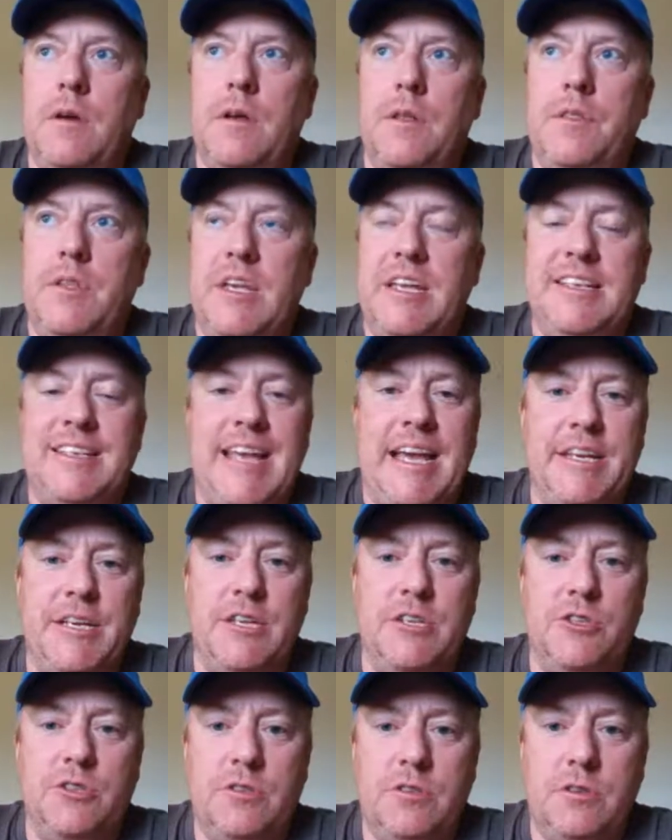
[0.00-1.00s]
The
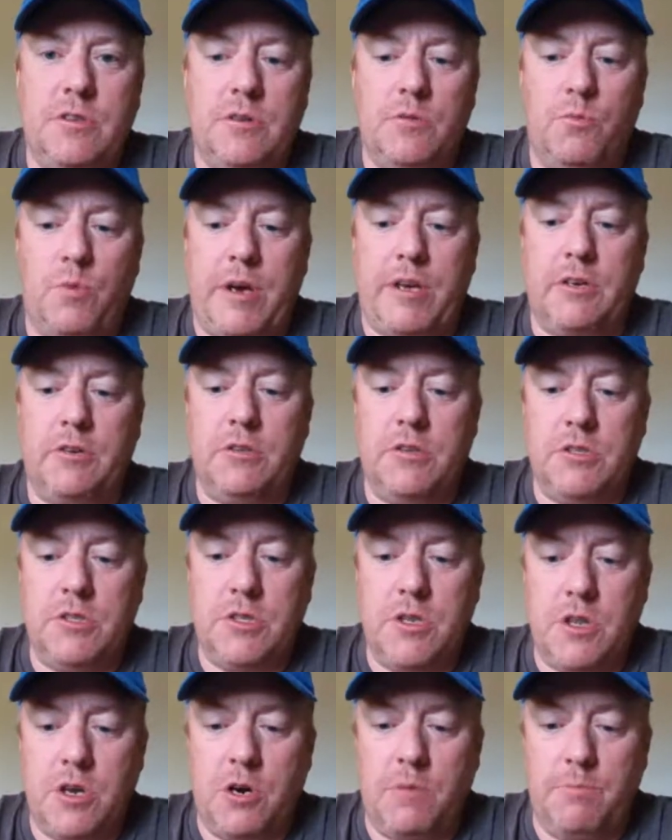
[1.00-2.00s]
attendance records
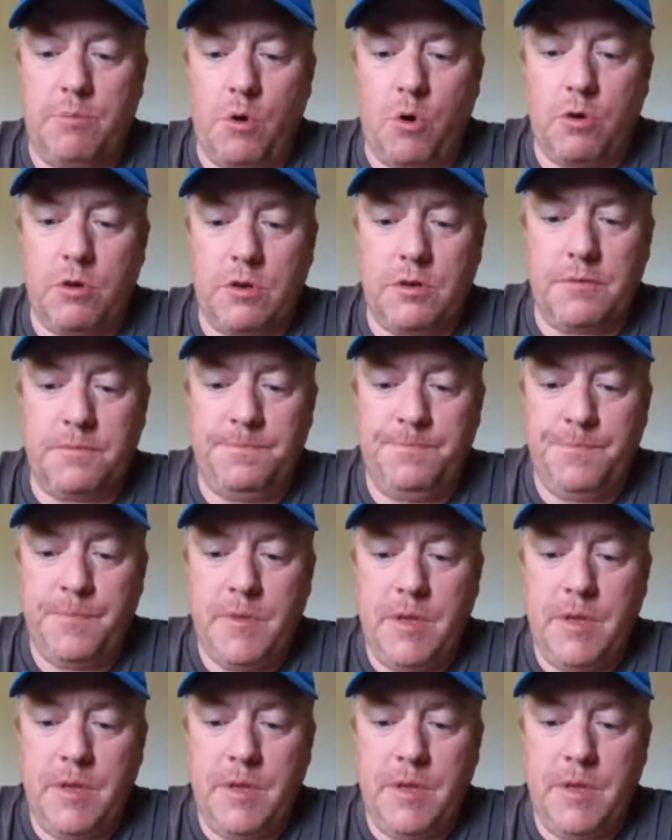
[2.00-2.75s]
that are broken